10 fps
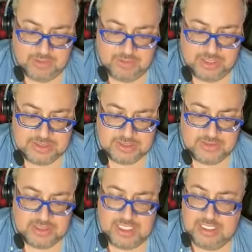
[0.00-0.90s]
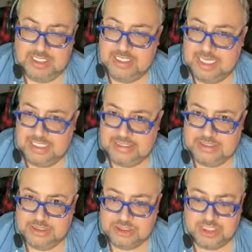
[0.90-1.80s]
married, getting
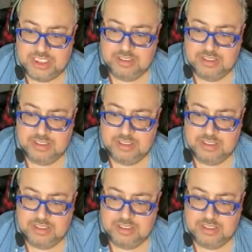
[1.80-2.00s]
engaged.